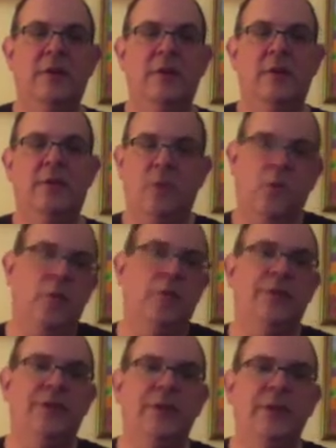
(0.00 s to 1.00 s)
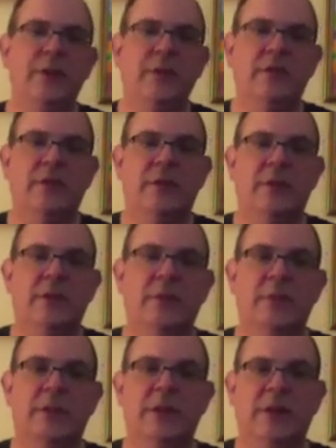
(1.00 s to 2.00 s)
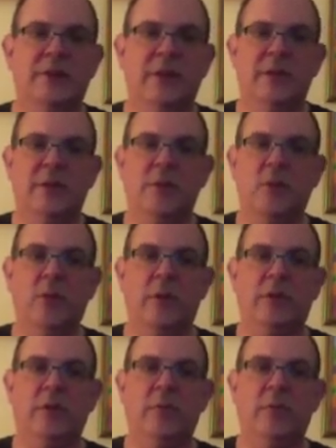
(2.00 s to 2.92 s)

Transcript: Of course it's easy, but that's not the point.